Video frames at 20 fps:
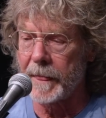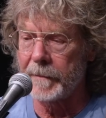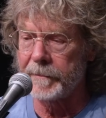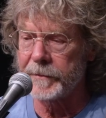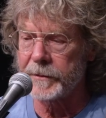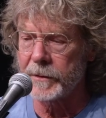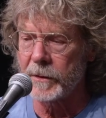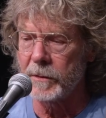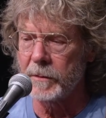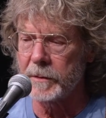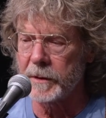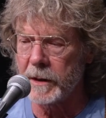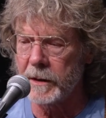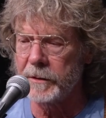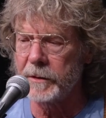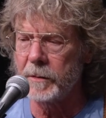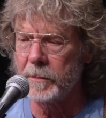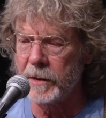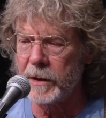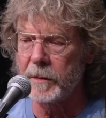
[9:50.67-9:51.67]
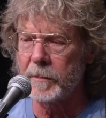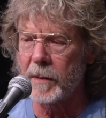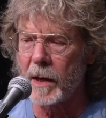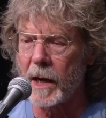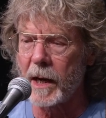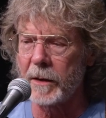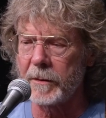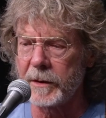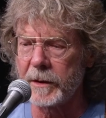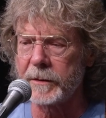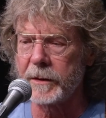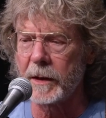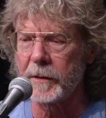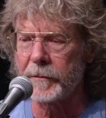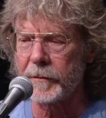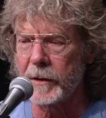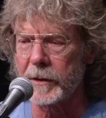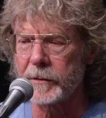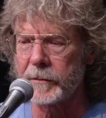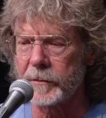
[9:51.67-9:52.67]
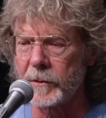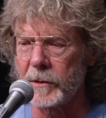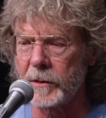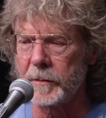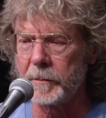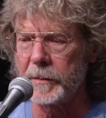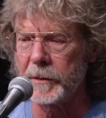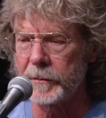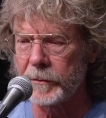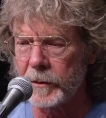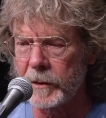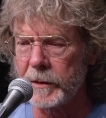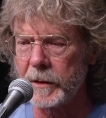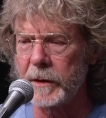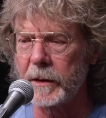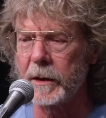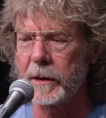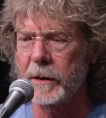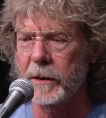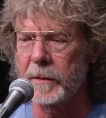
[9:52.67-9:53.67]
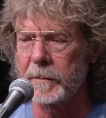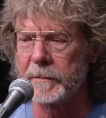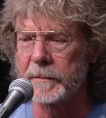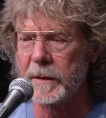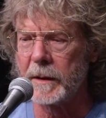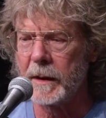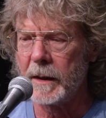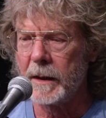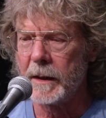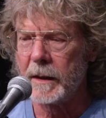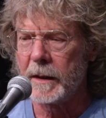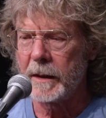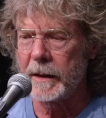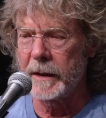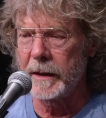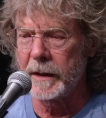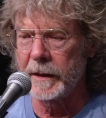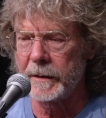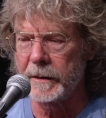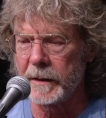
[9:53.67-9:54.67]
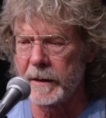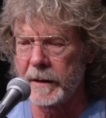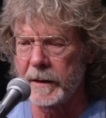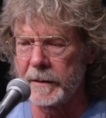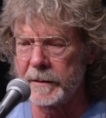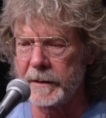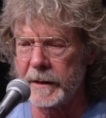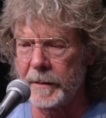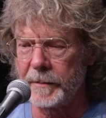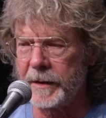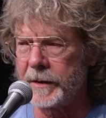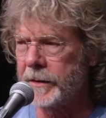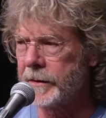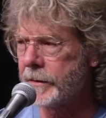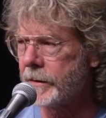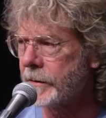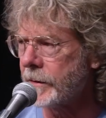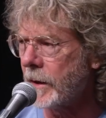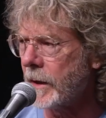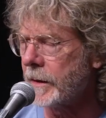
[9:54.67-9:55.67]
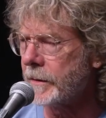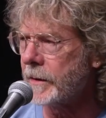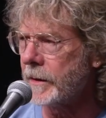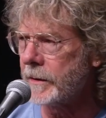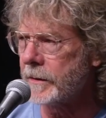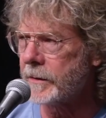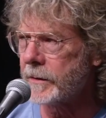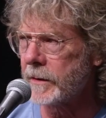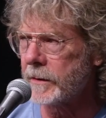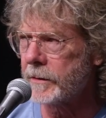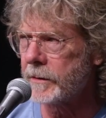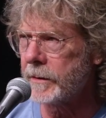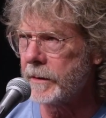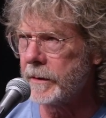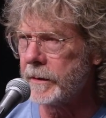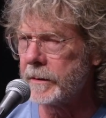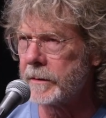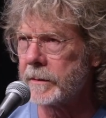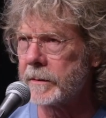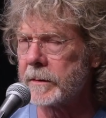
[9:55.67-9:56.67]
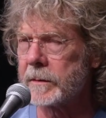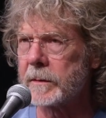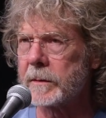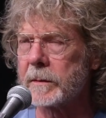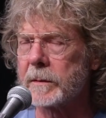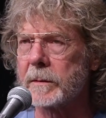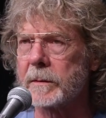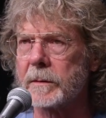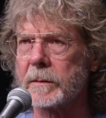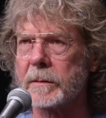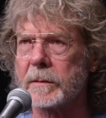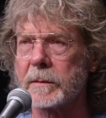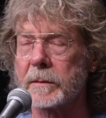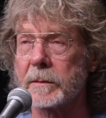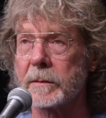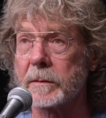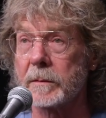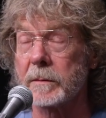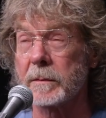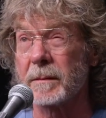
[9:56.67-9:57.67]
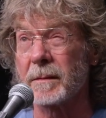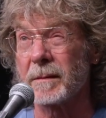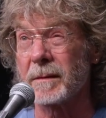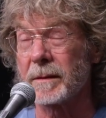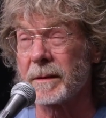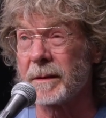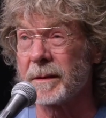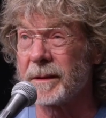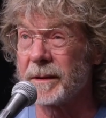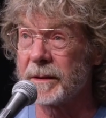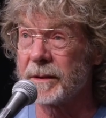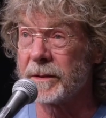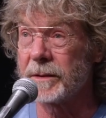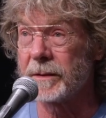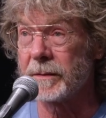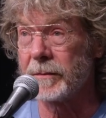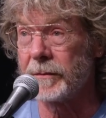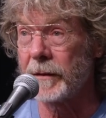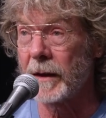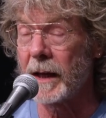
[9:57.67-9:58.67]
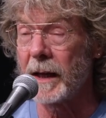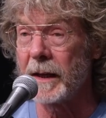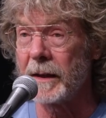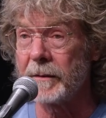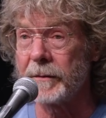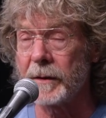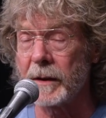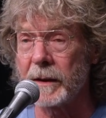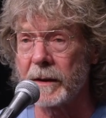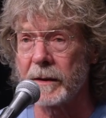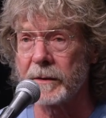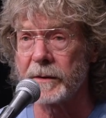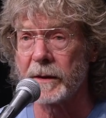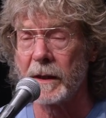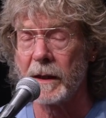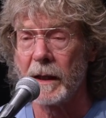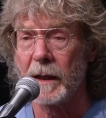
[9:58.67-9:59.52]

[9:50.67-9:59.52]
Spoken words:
so getting to meet Byron at that festival and befriending him, and this is 1965, I guess. Yeah.